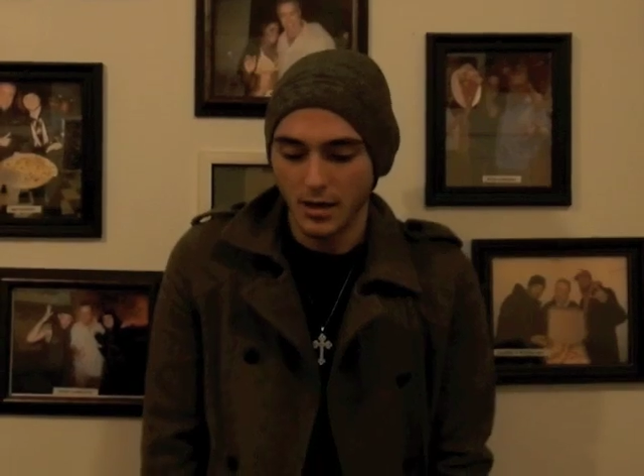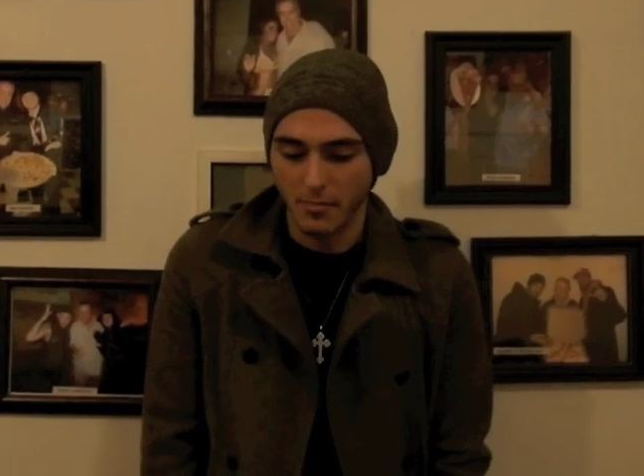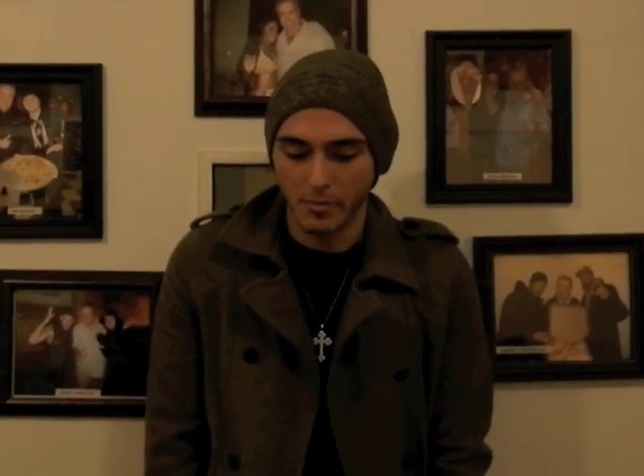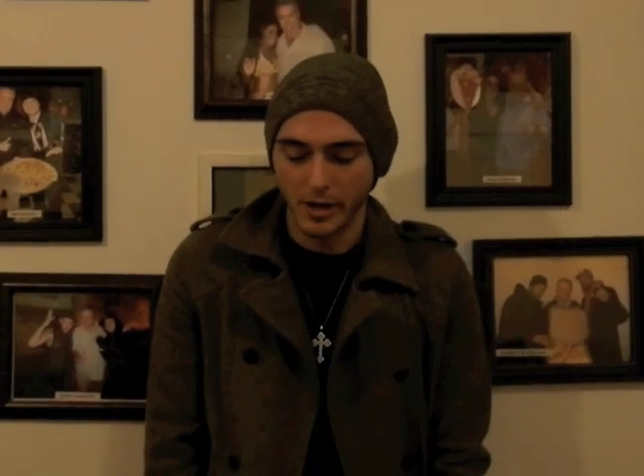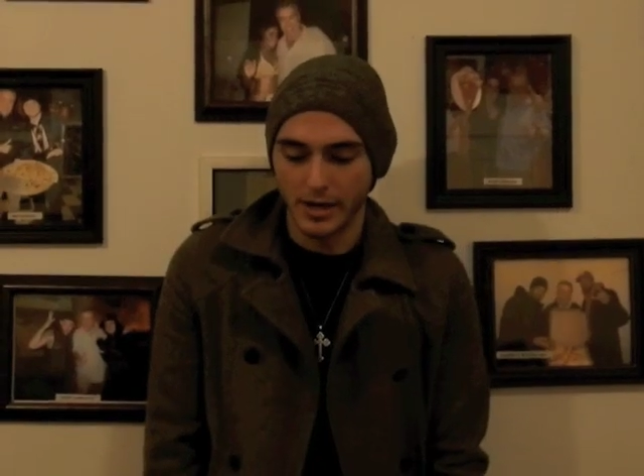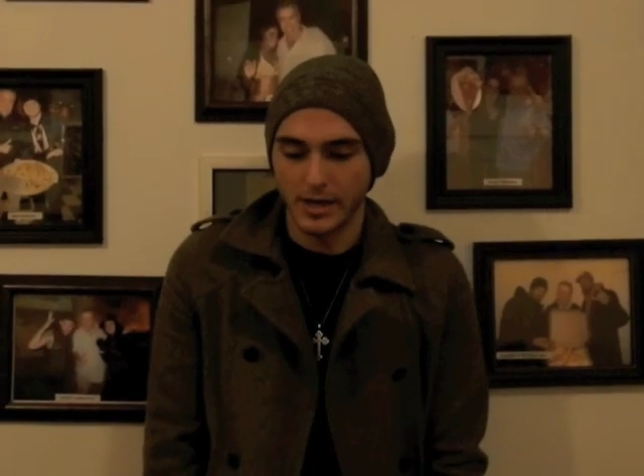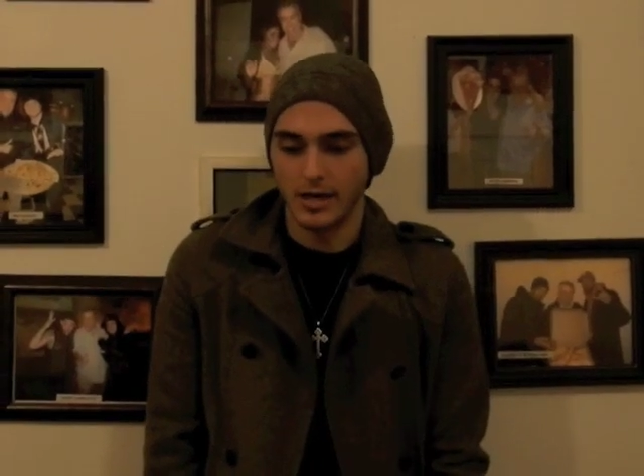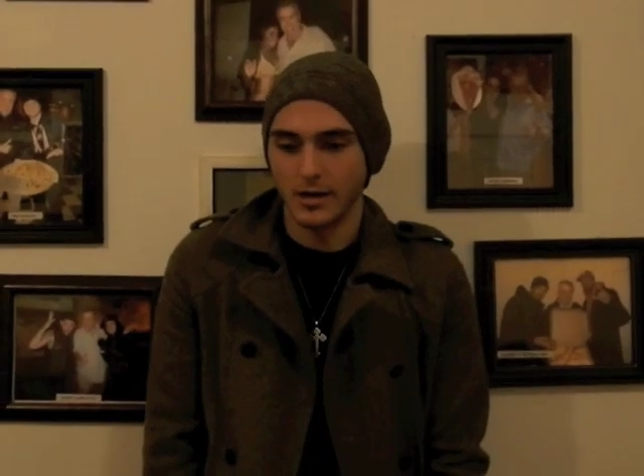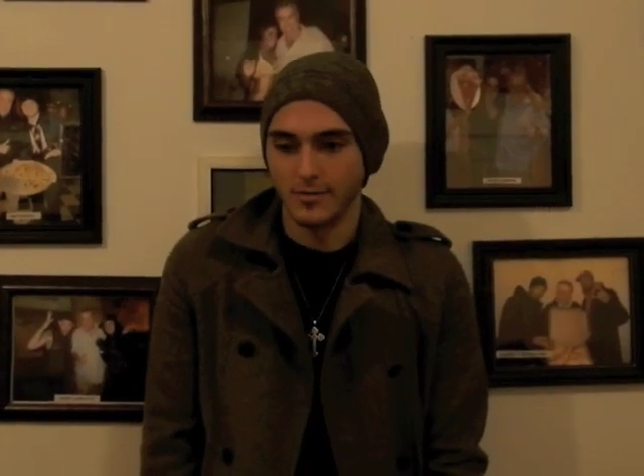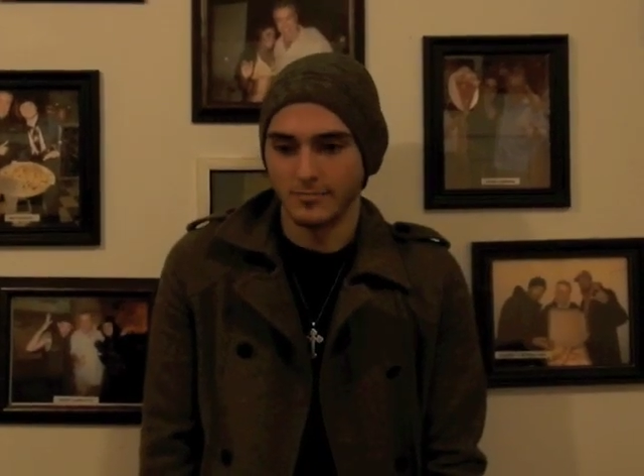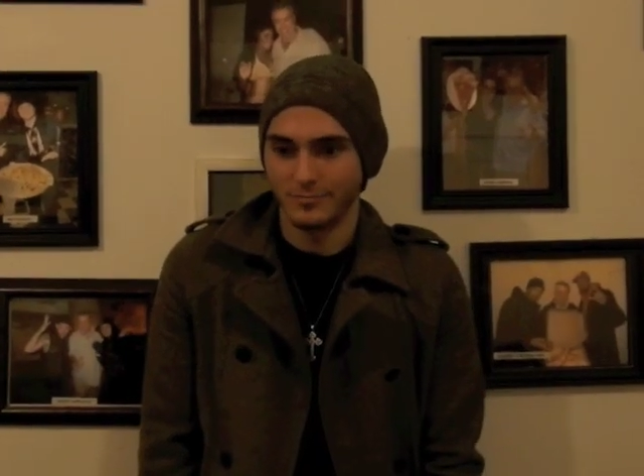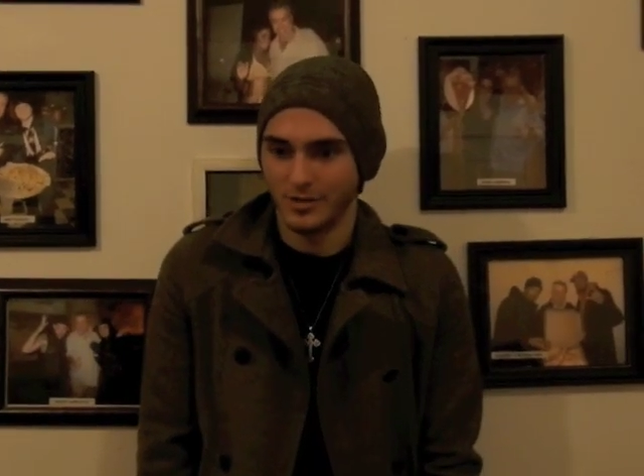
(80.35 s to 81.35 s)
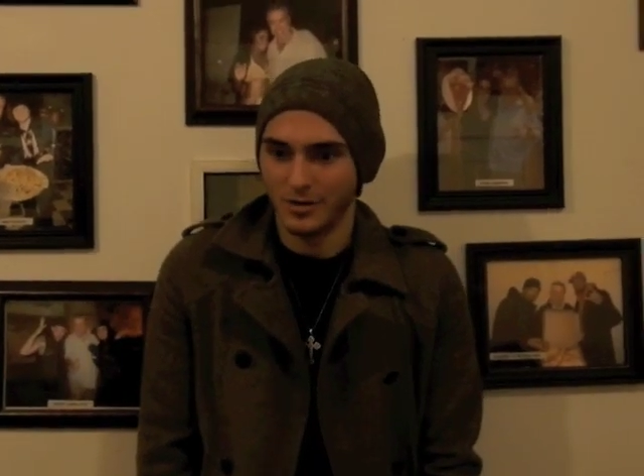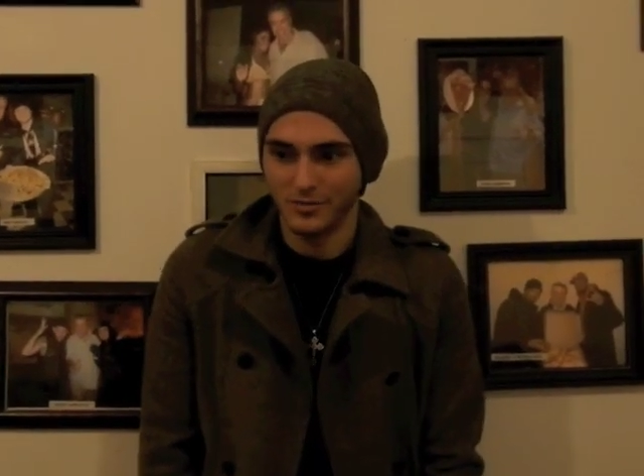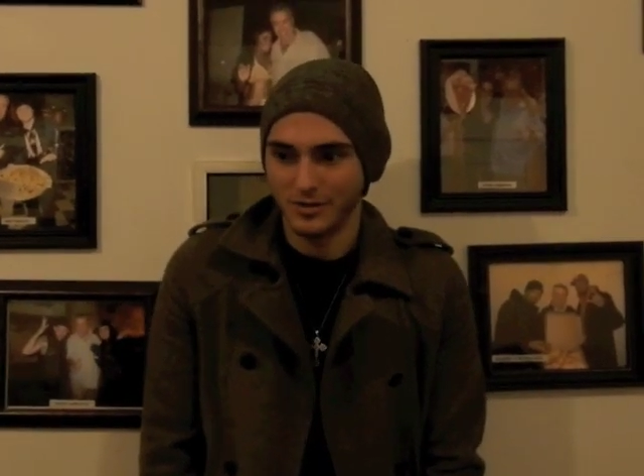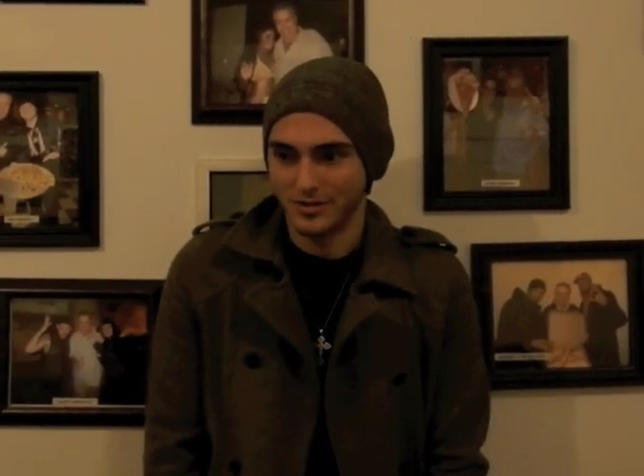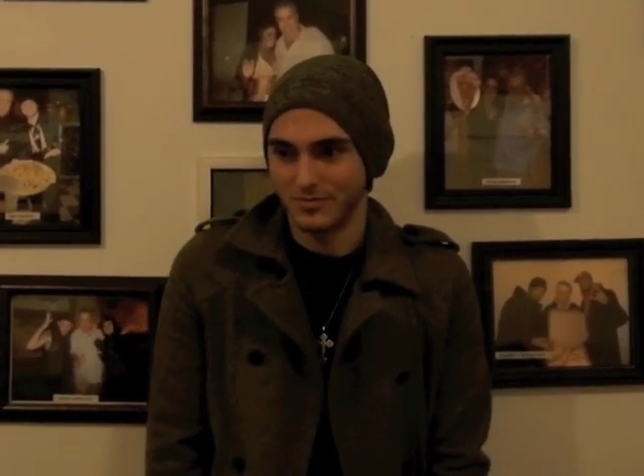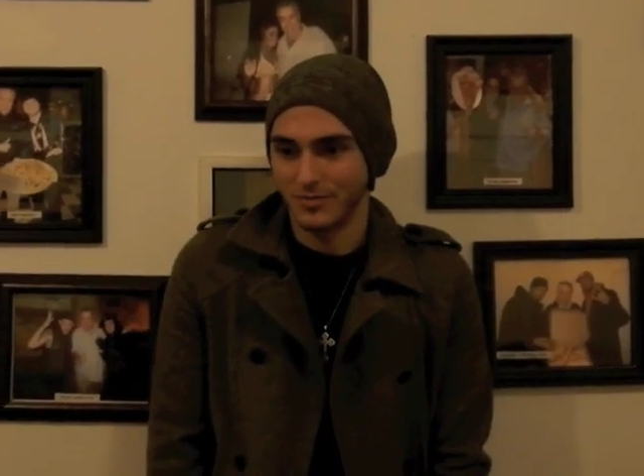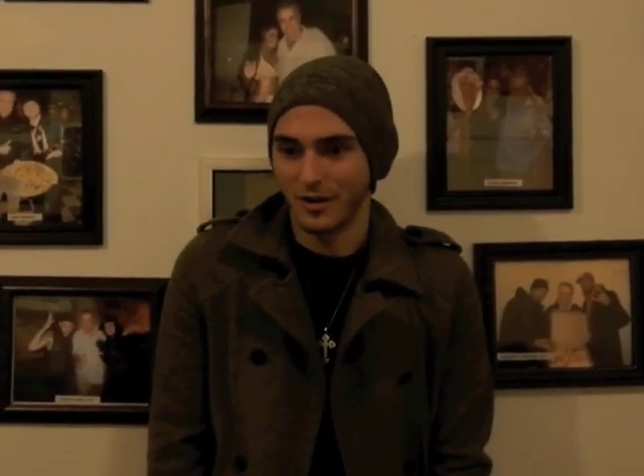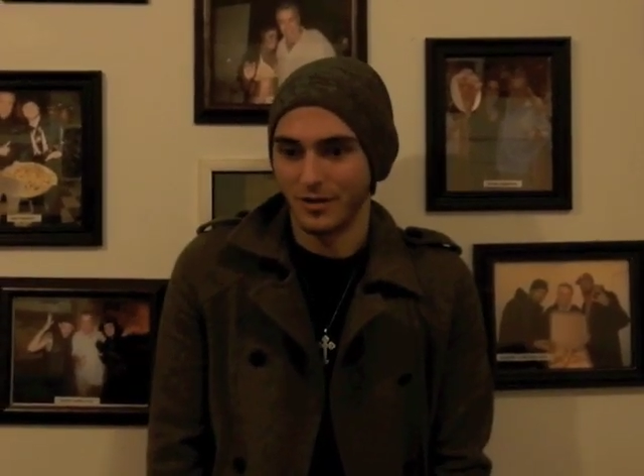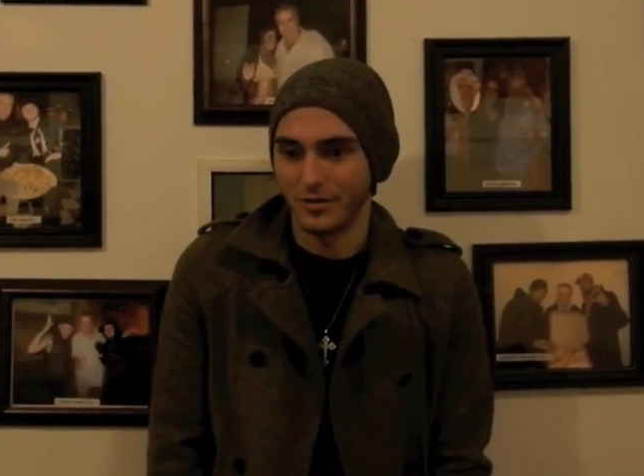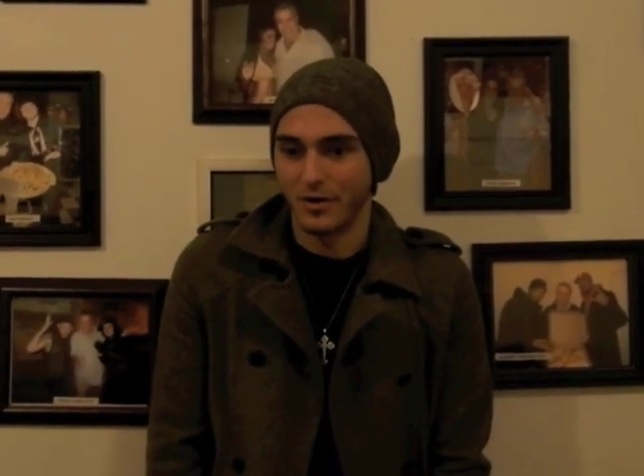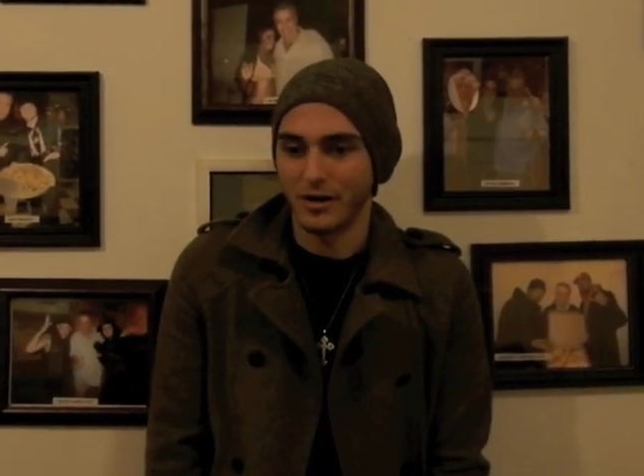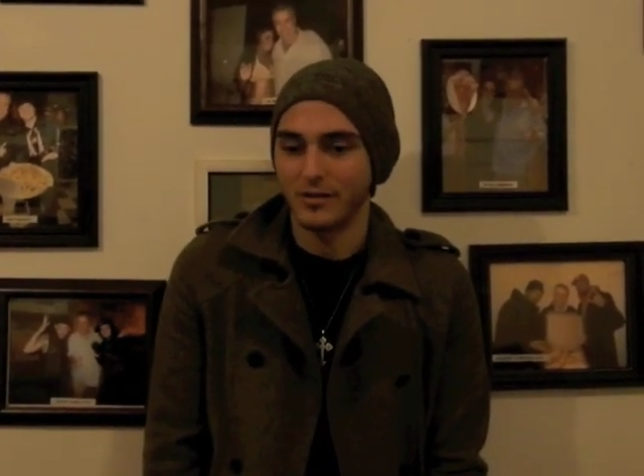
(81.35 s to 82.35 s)
But you know, on
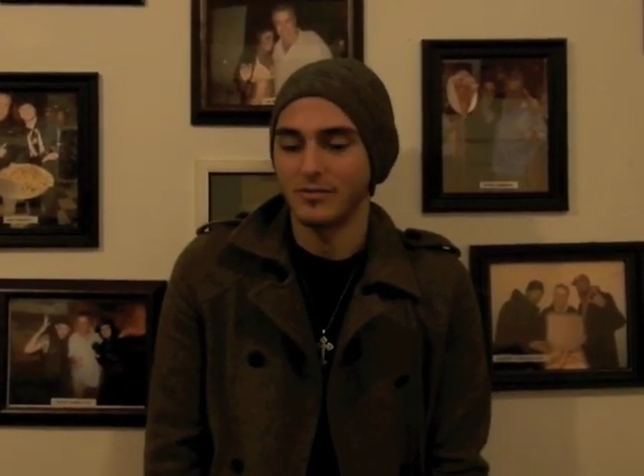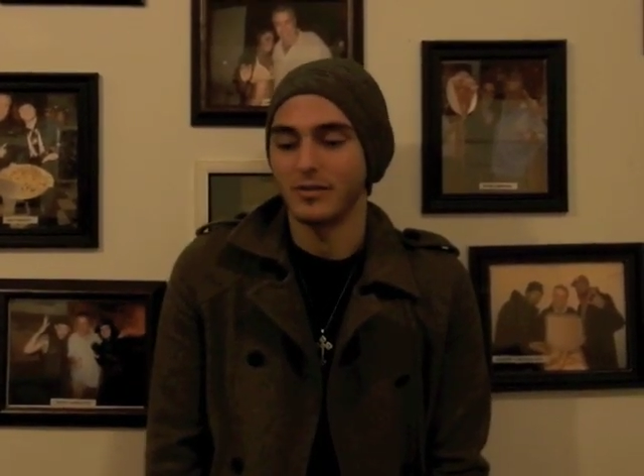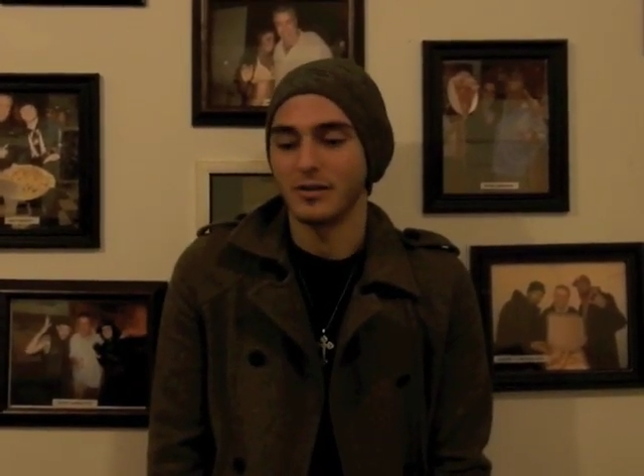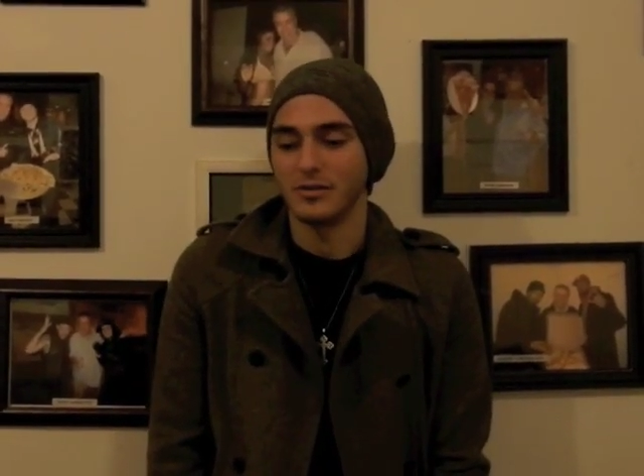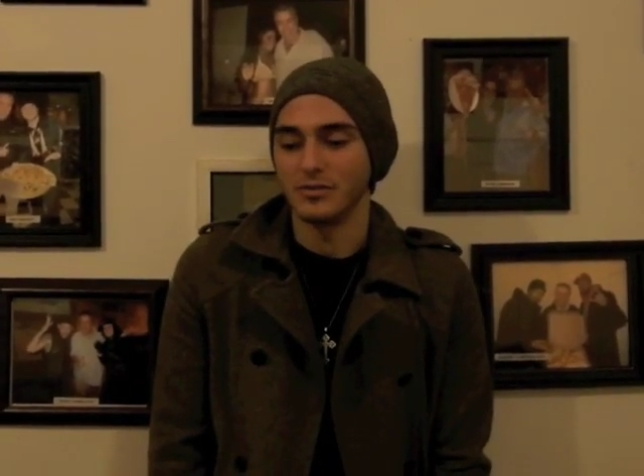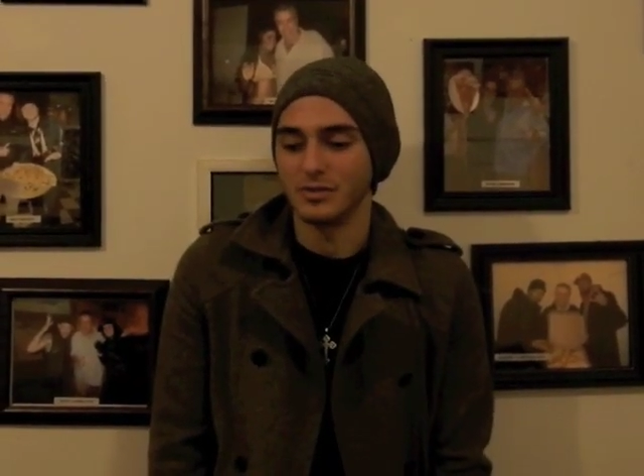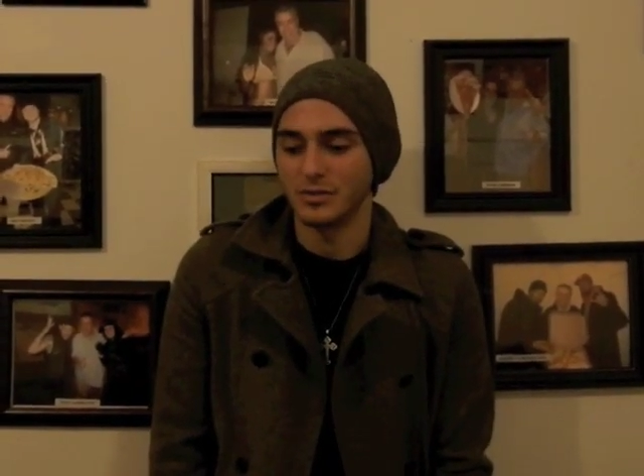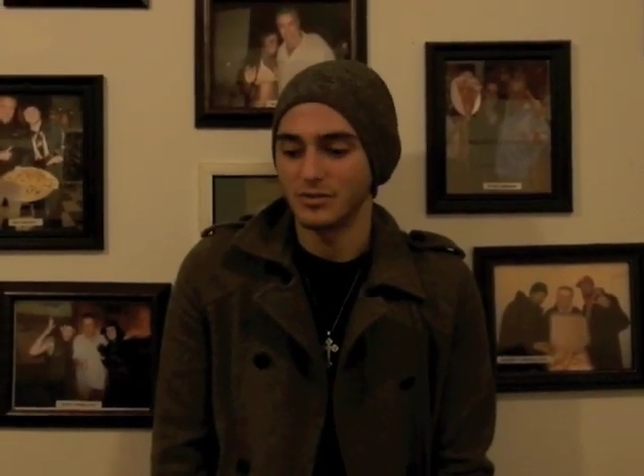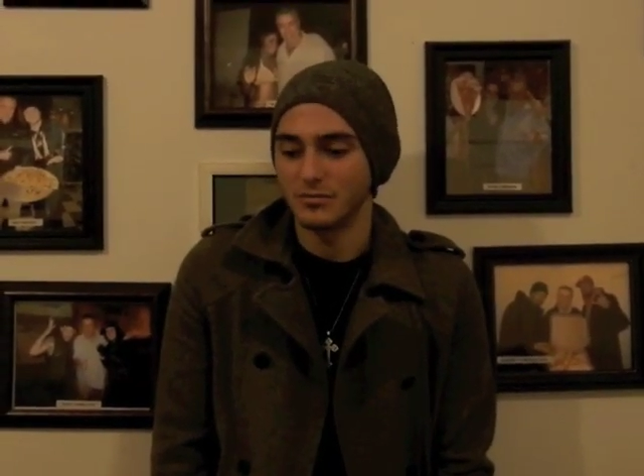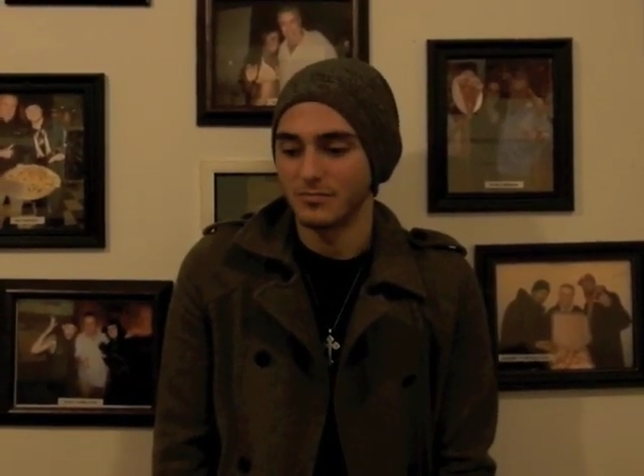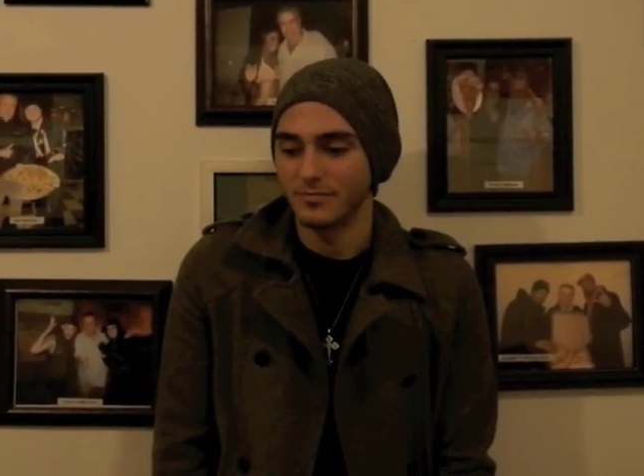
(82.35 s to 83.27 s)
the record there's